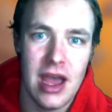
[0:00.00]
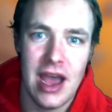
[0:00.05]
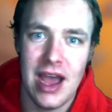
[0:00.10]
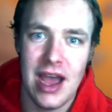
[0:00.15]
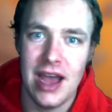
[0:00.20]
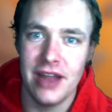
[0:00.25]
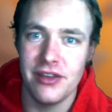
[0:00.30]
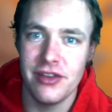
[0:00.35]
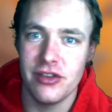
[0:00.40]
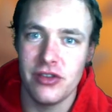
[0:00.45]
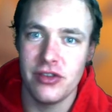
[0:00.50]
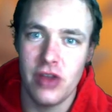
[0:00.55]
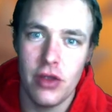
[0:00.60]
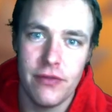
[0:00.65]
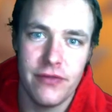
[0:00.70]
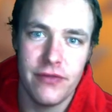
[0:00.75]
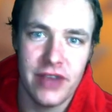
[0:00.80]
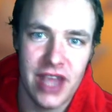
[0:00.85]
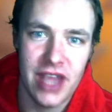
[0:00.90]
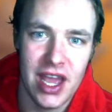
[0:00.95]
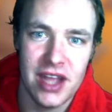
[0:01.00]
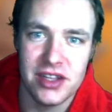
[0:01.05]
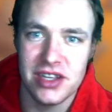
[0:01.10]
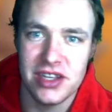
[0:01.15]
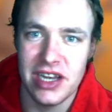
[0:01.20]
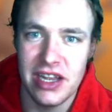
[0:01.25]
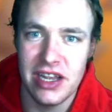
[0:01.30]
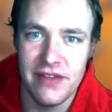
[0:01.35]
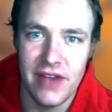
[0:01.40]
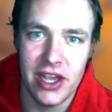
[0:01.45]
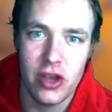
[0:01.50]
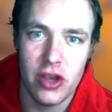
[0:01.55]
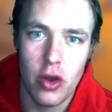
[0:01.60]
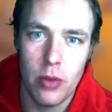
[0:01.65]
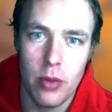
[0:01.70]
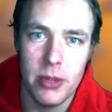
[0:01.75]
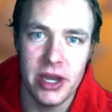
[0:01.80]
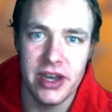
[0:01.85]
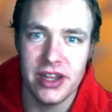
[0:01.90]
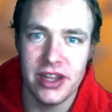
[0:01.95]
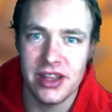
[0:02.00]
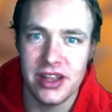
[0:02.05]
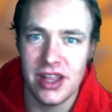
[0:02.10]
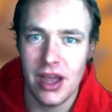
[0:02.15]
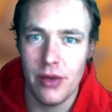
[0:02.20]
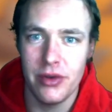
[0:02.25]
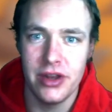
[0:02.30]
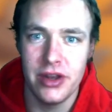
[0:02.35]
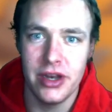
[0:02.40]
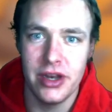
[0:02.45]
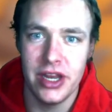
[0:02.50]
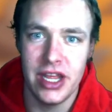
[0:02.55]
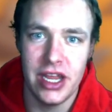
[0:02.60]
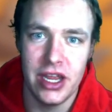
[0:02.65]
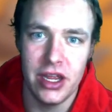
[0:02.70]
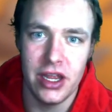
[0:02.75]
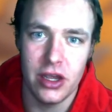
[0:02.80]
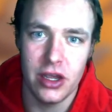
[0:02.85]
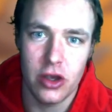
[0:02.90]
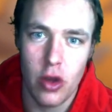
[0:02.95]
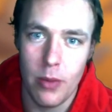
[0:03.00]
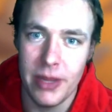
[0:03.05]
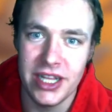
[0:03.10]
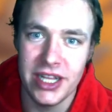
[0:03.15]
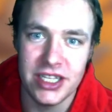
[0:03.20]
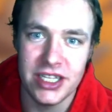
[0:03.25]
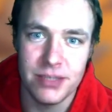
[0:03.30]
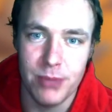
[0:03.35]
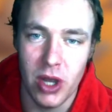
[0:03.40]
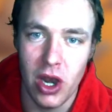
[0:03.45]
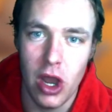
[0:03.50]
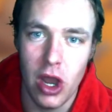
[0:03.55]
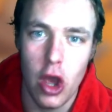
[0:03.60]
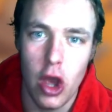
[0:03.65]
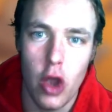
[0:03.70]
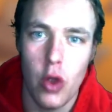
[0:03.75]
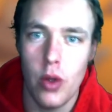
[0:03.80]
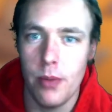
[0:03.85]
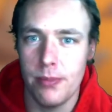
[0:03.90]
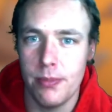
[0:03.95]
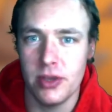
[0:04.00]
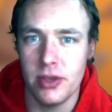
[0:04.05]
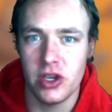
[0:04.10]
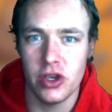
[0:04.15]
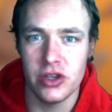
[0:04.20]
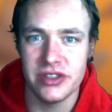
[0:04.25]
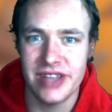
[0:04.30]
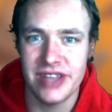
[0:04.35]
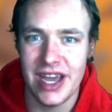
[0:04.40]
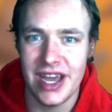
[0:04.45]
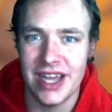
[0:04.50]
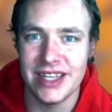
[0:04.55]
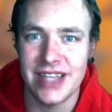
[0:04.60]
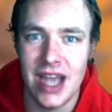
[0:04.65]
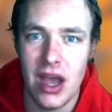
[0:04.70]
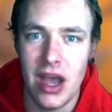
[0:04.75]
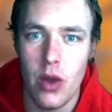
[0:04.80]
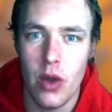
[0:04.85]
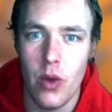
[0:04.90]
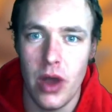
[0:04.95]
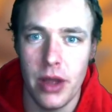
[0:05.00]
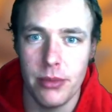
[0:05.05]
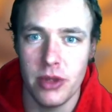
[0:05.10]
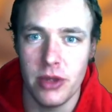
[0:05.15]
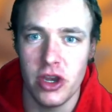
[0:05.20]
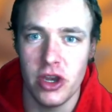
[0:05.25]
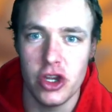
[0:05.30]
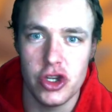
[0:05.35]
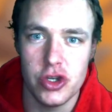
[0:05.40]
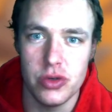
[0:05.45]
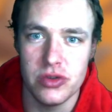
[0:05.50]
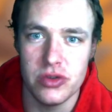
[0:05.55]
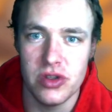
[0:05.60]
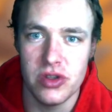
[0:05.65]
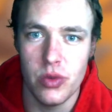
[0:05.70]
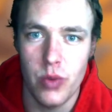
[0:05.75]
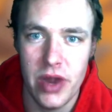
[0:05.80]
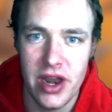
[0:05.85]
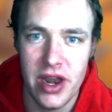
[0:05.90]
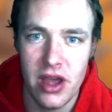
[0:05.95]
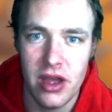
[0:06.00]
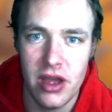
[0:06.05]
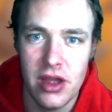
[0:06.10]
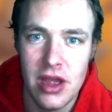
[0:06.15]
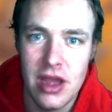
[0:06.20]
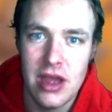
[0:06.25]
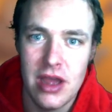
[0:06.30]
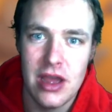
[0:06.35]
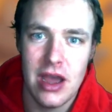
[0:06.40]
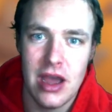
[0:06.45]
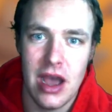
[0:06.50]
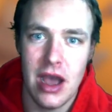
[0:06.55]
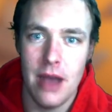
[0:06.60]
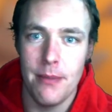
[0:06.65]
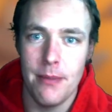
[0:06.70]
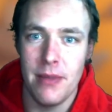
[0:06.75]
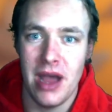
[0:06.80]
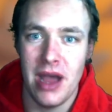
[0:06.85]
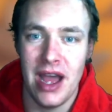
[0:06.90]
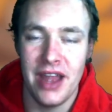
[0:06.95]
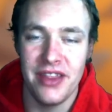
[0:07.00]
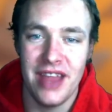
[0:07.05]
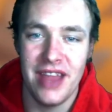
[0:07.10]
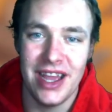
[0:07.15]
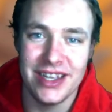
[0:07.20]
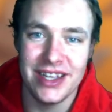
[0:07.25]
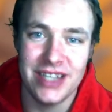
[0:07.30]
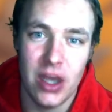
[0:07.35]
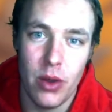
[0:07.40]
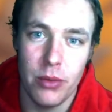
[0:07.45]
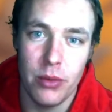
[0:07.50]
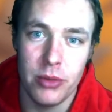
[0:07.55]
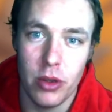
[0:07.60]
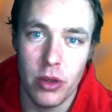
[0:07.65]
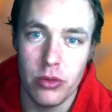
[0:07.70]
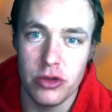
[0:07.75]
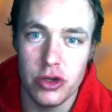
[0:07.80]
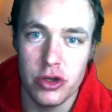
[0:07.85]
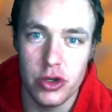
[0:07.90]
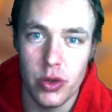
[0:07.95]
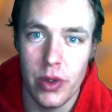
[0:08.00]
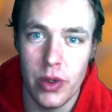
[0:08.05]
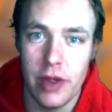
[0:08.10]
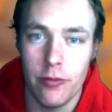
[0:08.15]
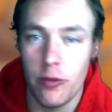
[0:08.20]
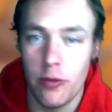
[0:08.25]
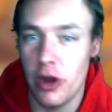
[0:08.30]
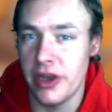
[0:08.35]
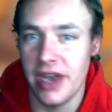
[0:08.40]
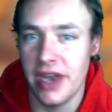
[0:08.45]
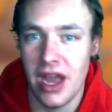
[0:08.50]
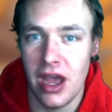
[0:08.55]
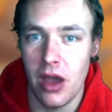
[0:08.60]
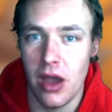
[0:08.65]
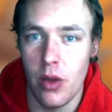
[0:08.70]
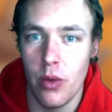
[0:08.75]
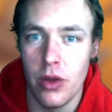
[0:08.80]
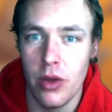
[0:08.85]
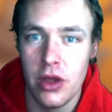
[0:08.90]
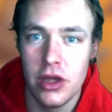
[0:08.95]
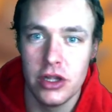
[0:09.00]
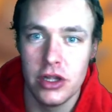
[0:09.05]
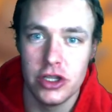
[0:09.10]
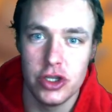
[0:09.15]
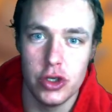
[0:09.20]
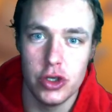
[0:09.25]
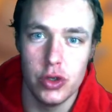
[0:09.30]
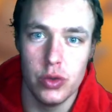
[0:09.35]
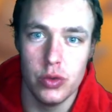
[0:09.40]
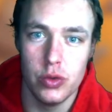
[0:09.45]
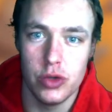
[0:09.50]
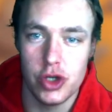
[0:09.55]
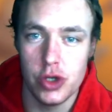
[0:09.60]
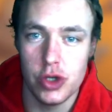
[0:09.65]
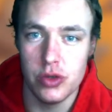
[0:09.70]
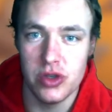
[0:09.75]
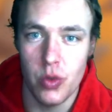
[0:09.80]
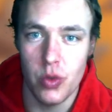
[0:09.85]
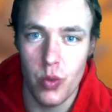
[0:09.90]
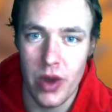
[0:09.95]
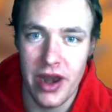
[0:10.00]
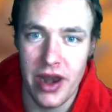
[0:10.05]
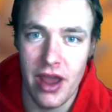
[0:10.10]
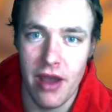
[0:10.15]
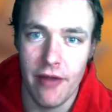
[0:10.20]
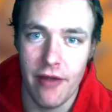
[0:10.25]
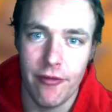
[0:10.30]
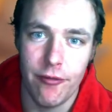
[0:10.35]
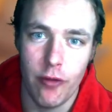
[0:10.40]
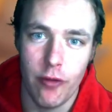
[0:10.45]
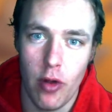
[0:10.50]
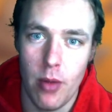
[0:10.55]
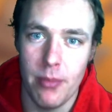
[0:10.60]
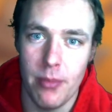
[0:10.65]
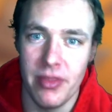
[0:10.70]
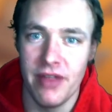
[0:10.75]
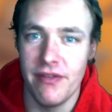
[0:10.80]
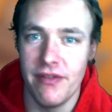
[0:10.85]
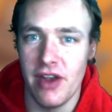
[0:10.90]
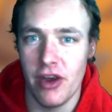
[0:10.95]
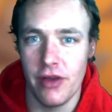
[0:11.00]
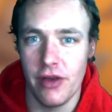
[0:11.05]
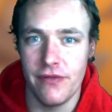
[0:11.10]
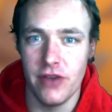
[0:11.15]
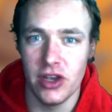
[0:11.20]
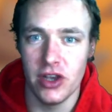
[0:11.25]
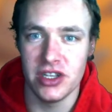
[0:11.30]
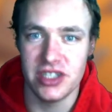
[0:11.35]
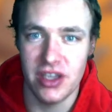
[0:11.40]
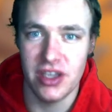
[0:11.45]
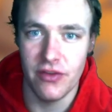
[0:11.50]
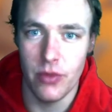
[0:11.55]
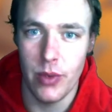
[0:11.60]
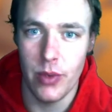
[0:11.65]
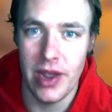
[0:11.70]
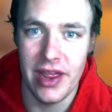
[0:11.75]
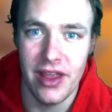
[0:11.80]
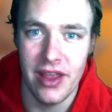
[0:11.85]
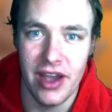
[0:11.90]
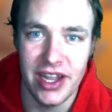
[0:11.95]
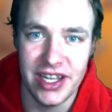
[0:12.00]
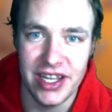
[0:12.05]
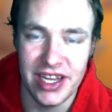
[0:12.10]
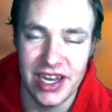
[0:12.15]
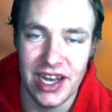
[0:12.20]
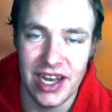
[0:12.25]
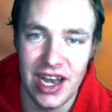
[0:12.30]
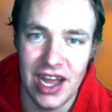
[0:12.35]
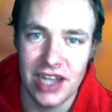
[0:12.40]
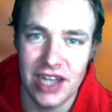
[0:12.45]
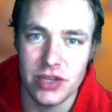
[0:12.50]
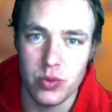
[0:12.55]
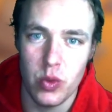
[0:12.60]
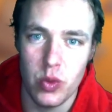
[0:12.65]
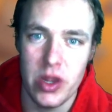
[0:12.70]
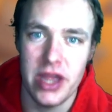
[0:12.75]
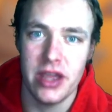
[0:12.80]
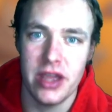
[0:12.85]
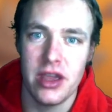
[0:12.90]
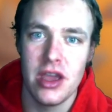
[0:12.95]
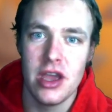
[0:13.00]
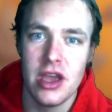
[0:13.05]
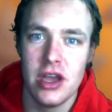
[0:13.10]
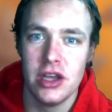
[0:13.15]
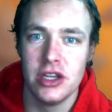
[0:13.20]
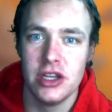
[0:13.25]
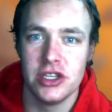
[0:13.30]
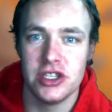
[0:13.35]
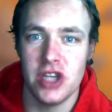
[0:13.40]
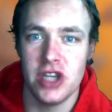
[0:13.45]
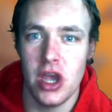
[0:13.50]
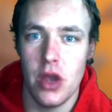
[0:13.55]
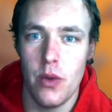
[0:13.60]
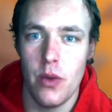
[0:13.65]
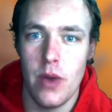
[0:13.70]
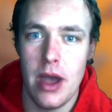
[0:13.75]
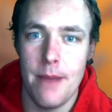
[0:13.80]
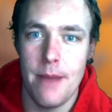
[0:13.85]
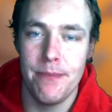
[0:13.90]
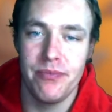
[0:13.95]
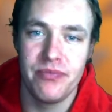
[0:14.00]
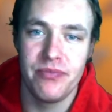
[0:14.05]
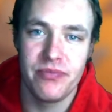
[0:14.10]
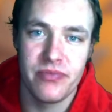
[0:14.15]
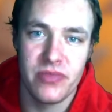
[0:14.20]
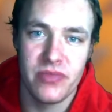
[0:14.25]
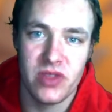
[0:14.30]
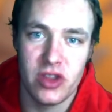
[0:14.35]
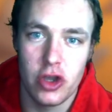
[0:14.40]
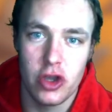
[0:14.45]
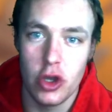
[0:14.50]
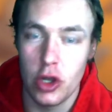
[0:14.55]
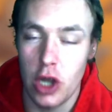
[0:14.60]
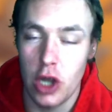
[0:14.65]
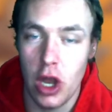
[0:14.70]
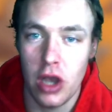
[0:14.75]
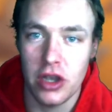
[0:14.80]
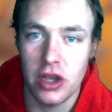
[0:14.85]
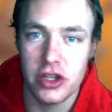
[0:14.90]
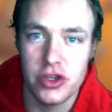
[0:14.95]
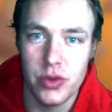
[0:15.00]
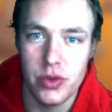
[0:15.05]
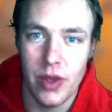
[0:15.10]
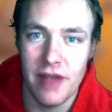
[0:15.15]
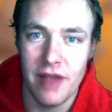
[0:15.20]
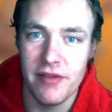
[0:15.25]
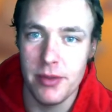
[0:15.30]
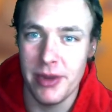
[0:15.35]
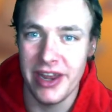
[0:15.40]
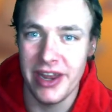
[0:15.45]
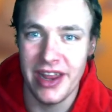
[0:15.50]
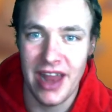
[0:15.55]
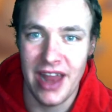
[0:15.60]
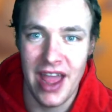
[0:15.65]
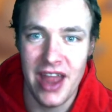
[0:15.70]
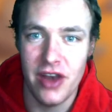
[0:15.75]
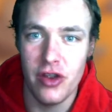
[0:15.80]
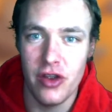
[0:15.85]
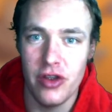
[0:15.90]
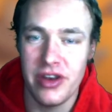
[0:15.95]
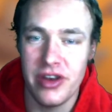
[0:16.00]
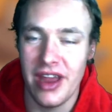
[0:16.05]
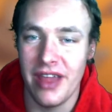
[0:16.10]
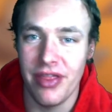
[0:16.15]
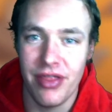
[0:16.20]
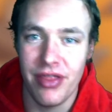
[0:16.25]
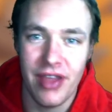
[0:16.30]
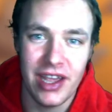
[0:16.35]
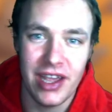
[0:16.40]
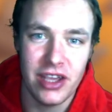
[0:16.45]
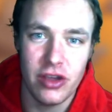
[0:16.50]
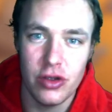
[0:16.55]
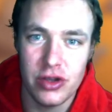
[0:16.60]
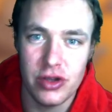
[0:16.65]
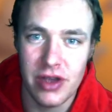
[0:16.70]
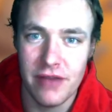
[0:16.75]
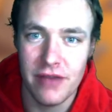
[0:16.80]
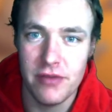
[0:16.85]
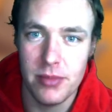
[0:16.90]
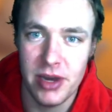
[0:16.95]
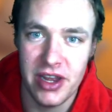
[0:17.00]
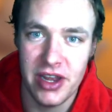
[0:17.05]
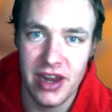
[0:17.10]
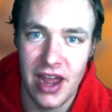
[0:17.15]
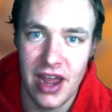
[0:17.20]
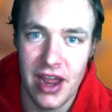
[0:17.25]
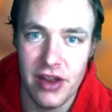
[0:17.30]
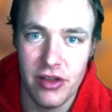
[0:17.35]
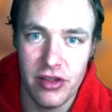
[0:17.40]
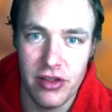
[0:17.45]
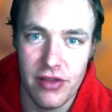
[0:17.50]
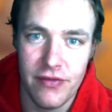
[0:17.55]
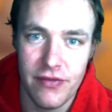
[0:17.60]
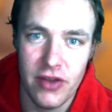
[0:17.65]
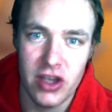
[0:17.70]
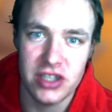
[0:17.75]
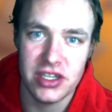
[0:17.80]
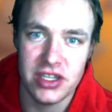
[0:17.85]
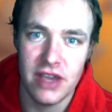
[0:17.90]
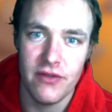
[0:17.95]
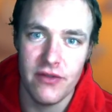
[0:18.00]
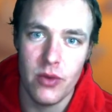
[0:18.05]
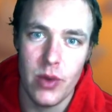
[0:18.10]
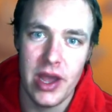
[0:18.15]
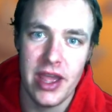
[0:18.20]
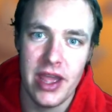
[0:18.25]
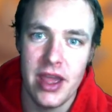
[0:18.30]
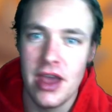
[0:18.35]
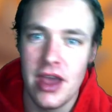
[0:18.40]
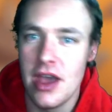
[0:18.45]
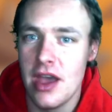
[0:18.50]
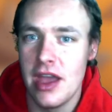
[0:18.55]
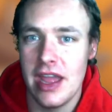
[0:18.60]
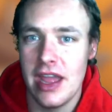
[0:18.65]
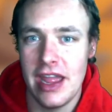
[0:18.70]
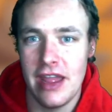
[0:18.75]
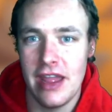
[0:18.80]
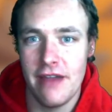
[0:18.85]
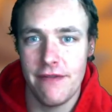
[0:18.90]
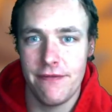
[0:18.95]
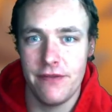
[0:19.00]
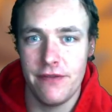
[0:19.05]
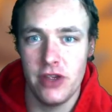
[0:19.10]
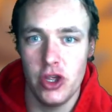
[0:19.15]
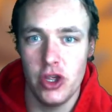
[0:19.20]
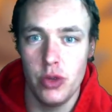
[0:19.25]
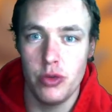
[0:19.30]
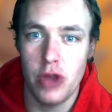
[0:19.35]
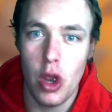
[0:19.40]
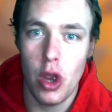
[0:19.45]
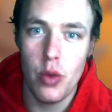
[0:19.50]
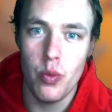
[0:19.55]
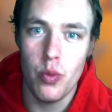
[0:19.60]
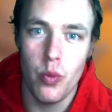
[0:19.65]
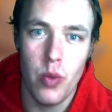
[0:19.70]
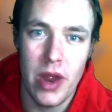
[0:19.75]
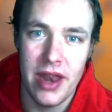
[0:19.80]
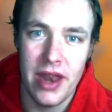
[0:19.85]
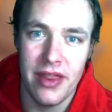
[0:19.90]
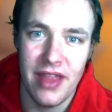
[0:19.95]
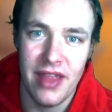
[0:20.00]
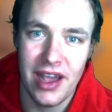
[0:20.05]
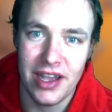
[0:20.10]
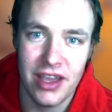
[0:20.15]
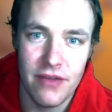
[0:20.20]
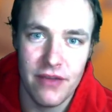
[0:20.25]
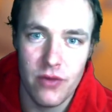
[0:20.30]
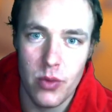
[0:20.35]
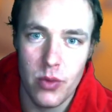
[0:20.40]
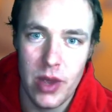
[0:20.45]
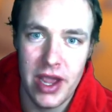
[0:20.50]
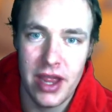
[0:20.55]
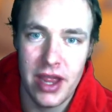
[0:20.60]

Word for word: And don't forget to leave a comment down in the comments below because that is how I'm going to choose the winner. Um, and that is how I'm going to do it right now to choose a winner from the very first giveaway that I did last week. So, um, good luck to everybody that entered and thank you to everybody that entered the first giveaway. If you don't win that giveaway,